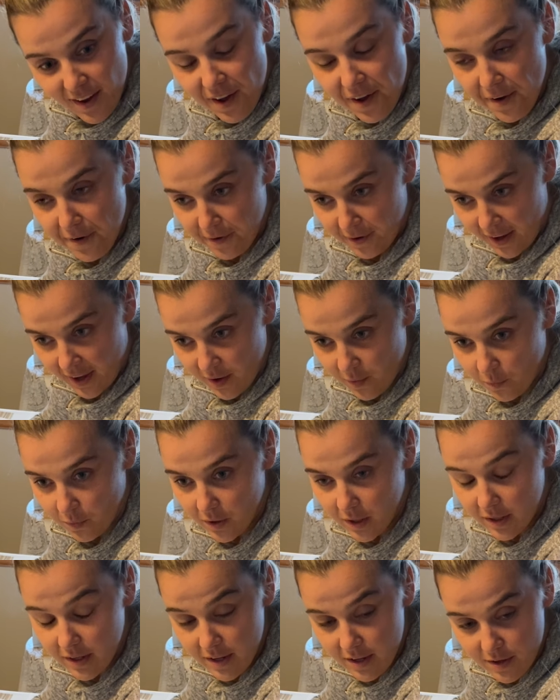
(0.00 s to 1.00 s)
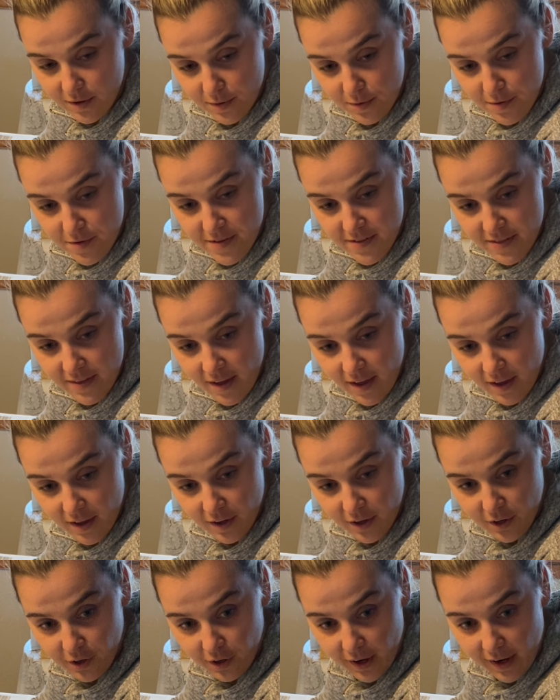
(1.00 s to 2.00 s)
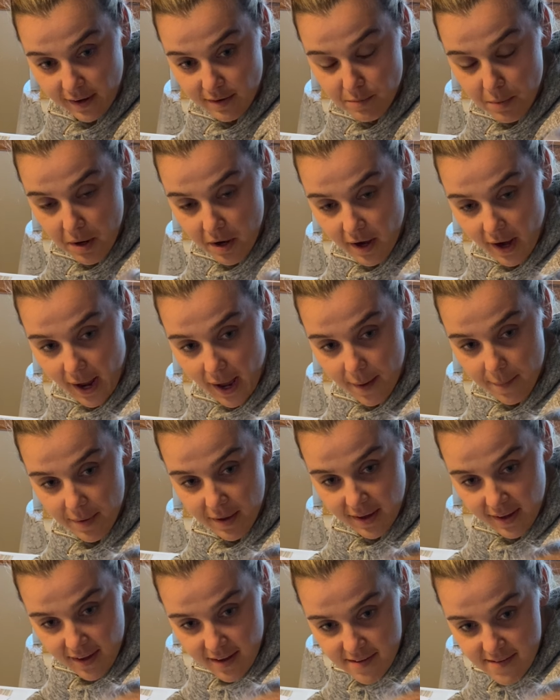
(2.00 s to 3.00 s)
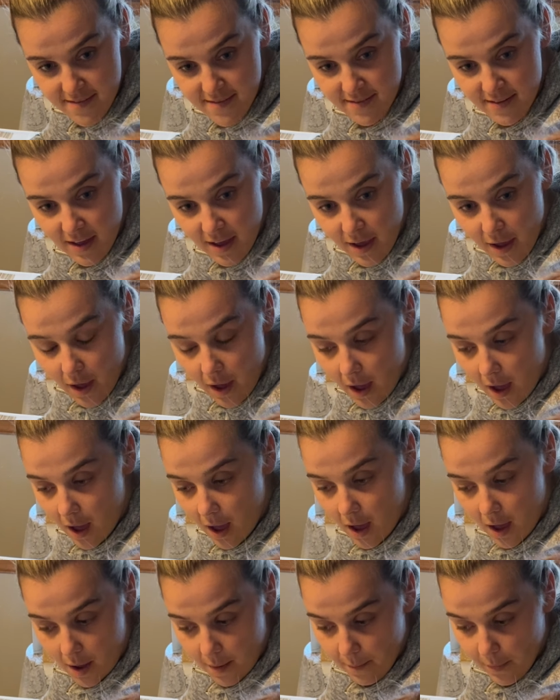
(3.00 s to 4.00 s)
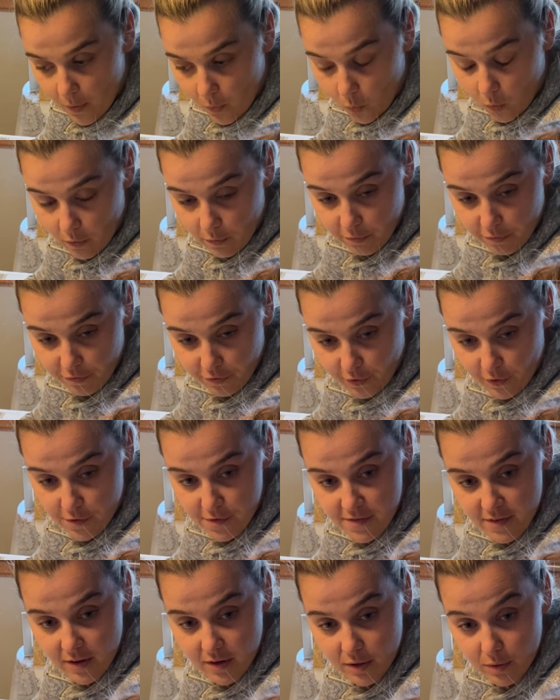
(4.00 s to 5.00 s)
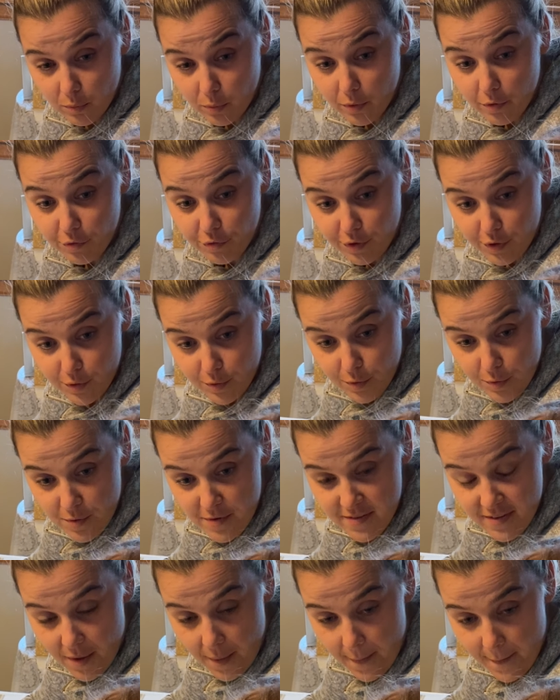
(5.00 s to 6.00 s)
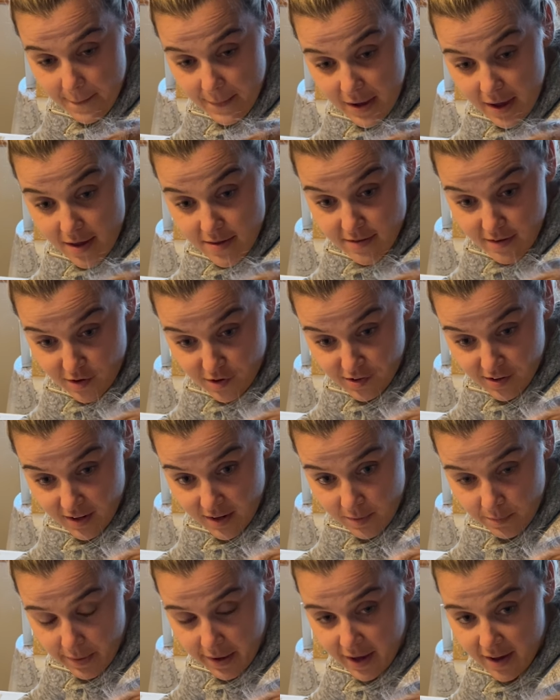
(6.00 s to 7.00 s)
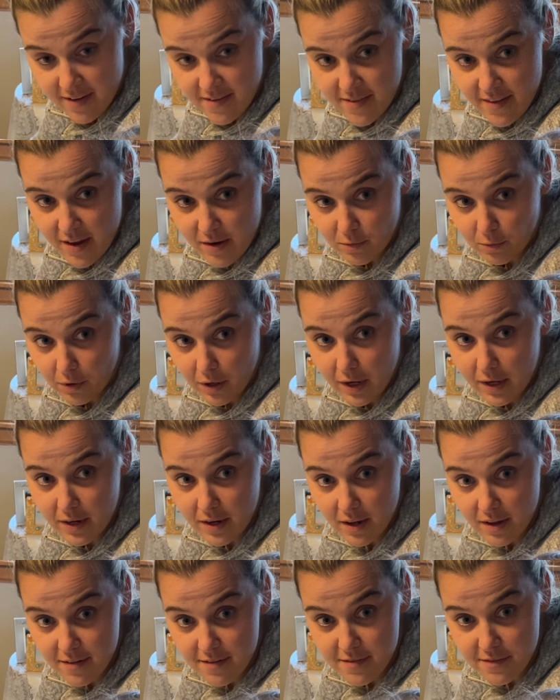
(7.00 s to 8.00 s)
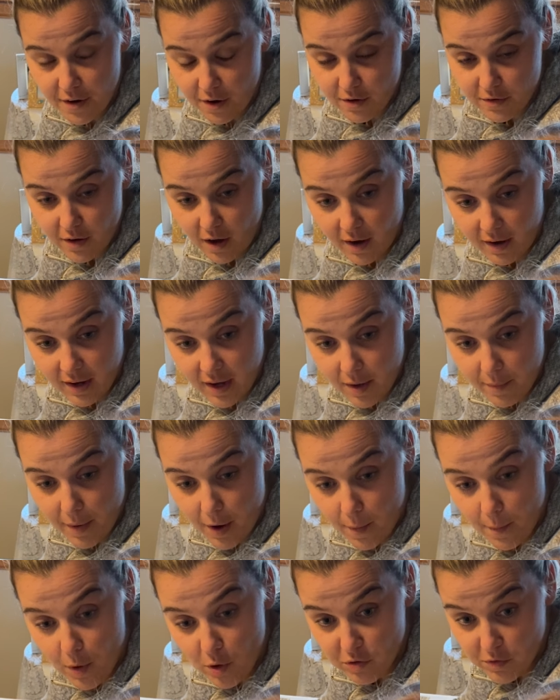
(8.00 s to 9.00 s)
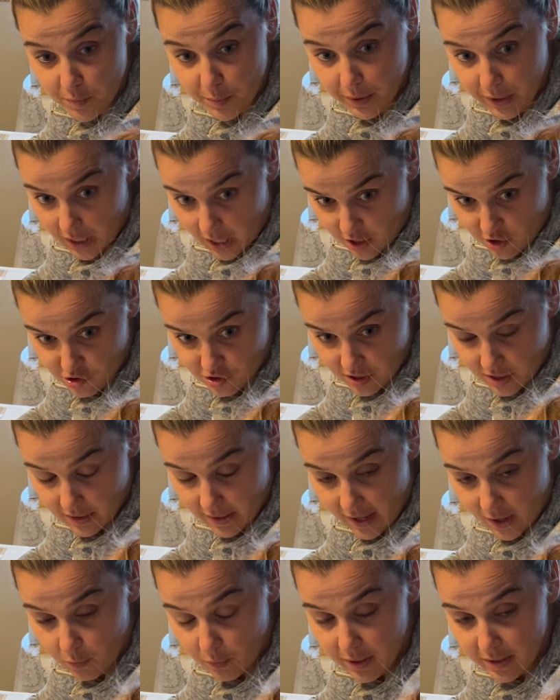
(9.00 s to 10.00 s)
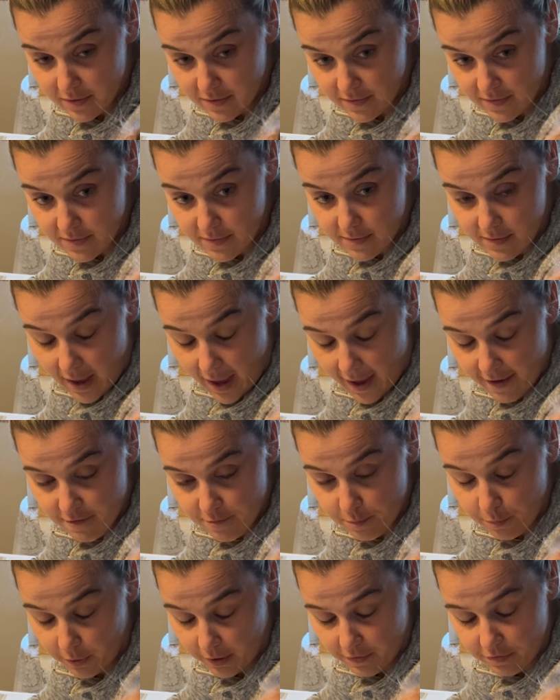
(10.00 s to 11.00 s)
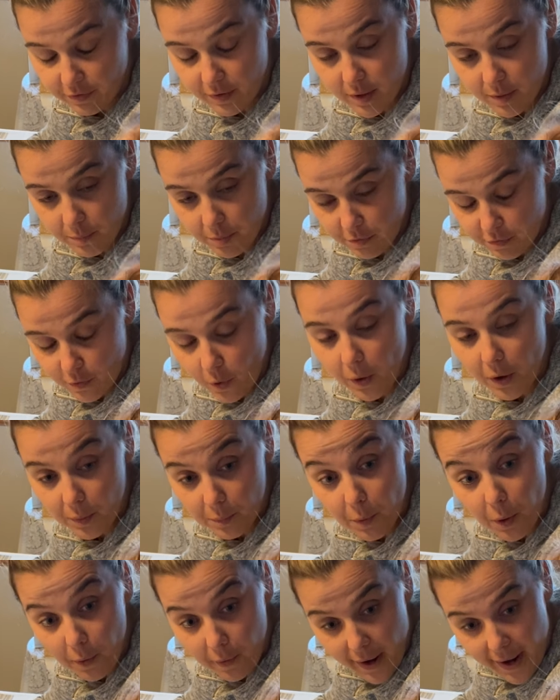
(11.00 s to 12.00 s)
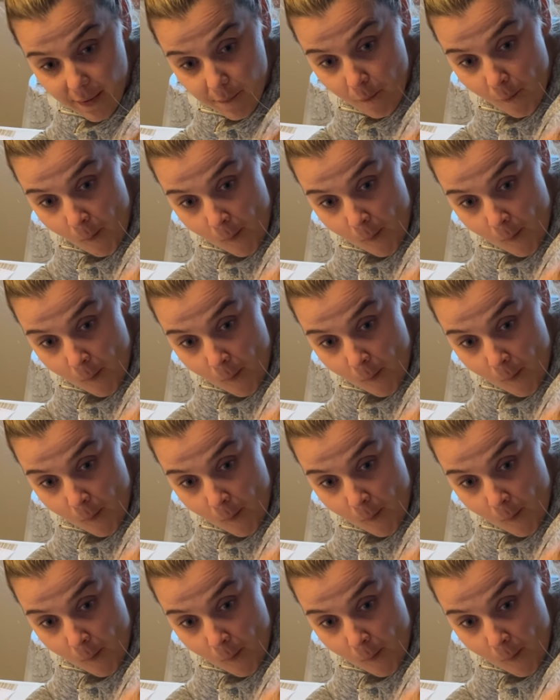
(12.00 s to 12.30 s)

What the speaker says: Okay, we're going to use the Cranmar Abacus. We're first going to review some addition because then we're going to start talking about multiplication like we have briefly before, okay?